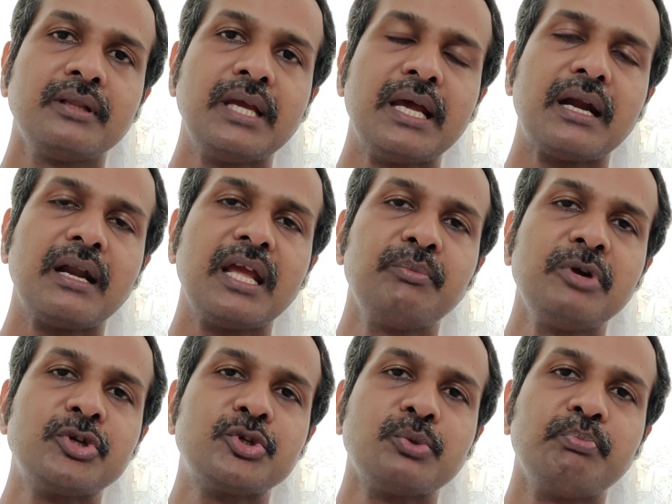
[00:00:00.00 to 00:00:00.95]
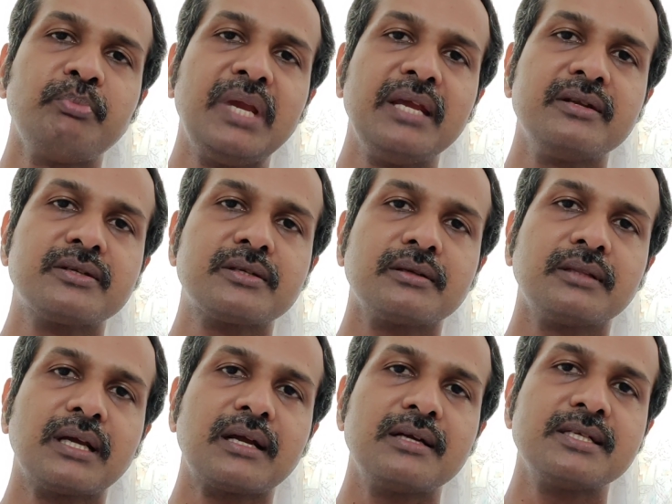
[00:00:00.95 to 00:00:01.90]
They are unable to meet
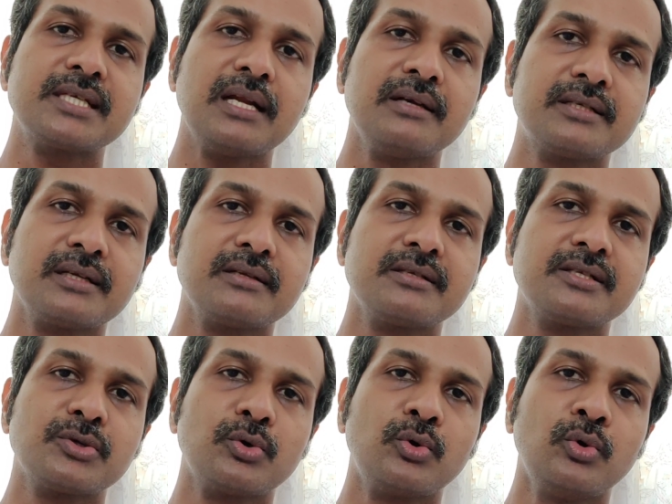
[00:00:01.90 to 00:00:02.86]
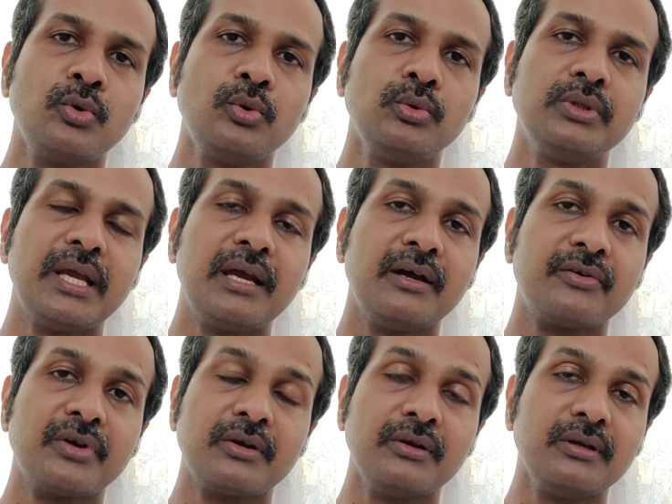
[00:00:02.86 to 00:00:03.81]
the consultants who they
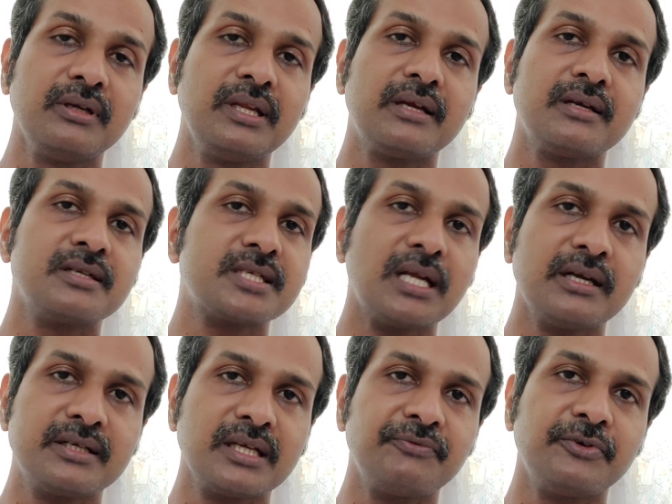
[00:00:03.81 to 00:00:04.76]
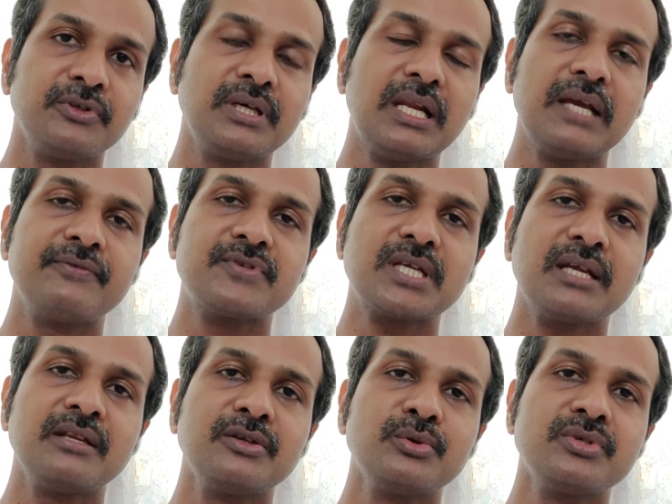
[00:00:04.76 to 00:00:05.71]
are regularly consulting for their
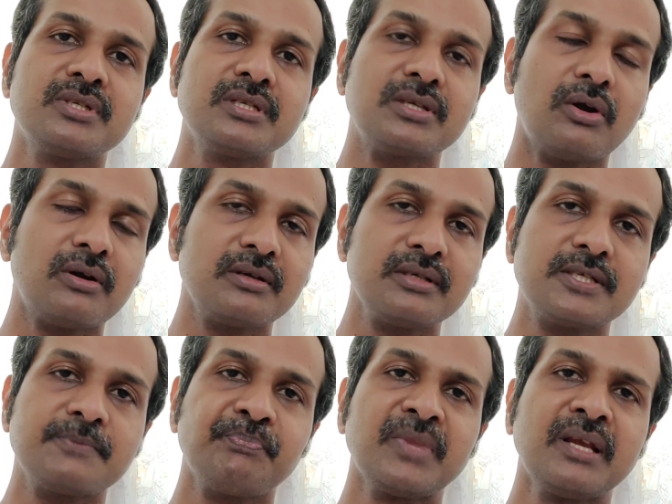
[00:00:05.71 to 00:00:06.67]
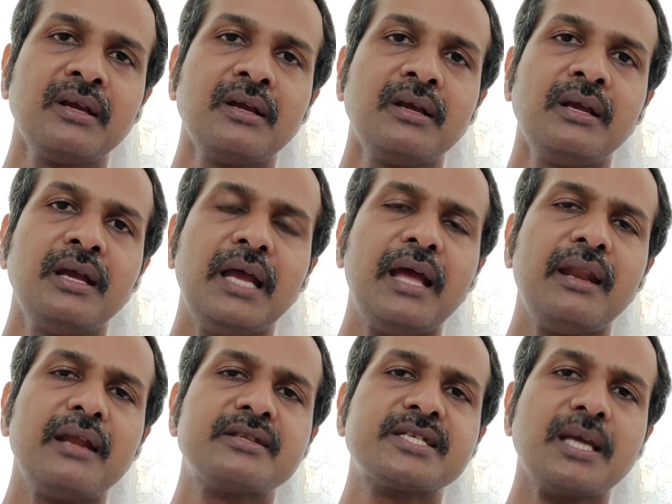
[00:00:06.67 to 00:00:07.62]
lifestyle induced disorders.
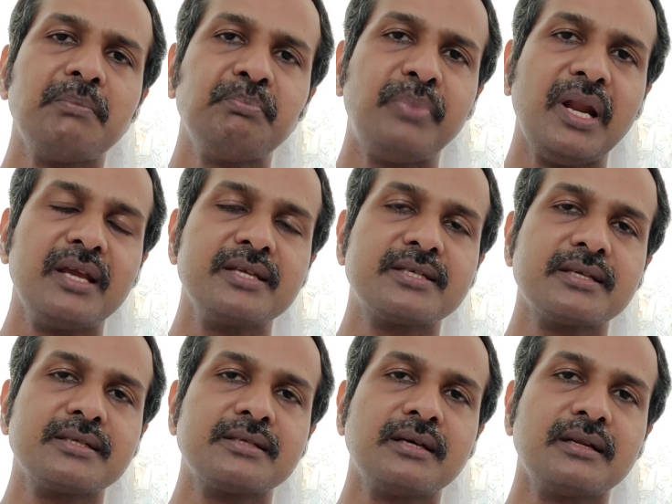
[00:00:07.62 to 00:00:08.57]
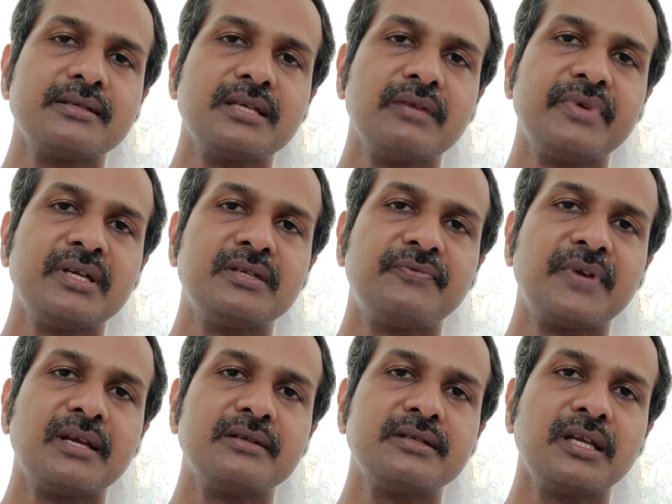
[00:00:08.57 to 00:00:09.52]
And at some places, there is even
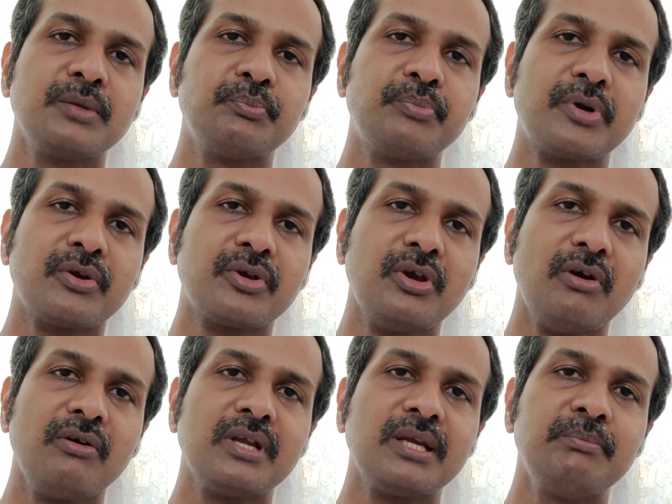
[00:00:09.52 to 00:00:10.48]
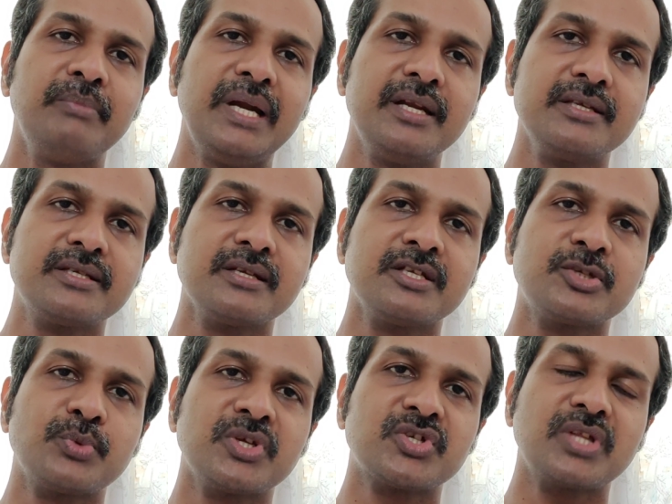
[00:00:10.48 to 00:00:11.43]
difficulty in procuring
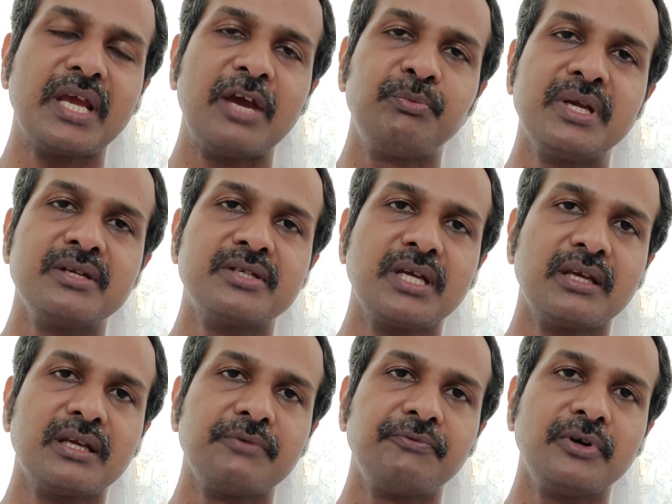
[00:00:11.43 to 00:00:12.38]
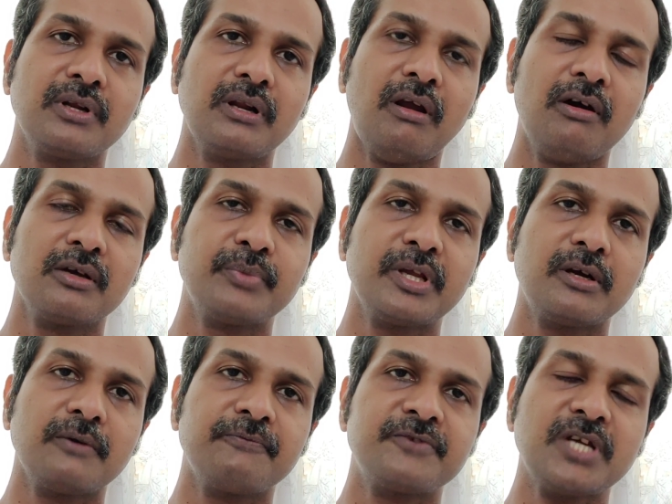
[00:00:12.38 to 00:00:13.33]
medicines which they have been taking for a long
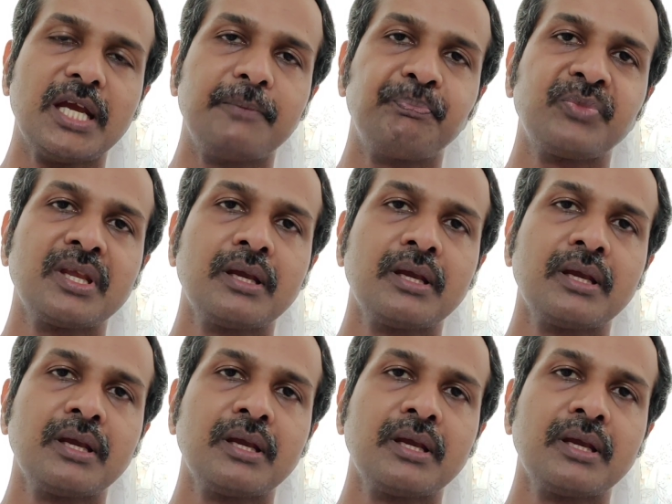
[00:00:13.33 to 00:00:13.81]
period of time.